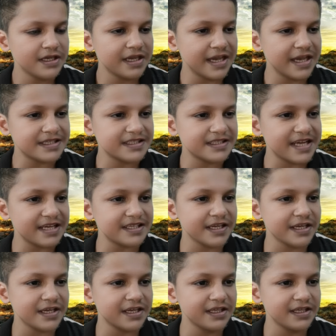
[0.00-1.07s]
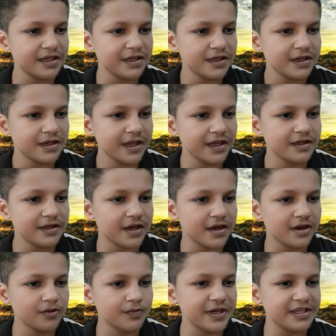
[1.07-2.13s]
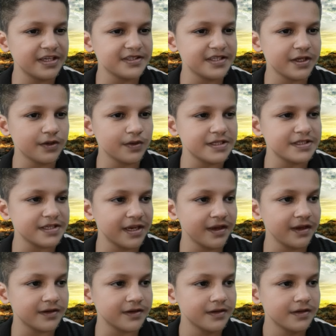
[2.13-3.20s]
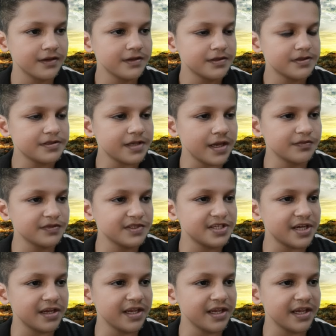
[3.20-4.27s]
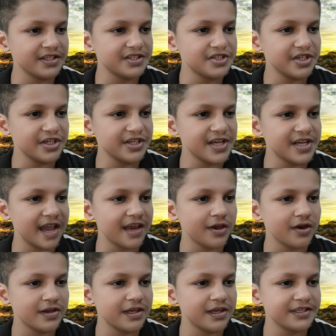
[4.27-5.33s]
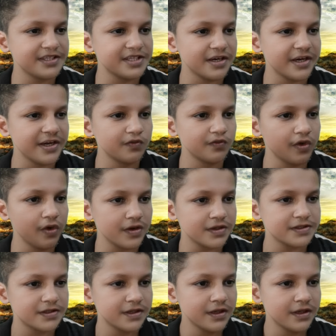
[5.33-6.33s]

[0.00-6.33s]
aesthetically in the opening sequence, and some tongue-in-cheek dialogue later invokes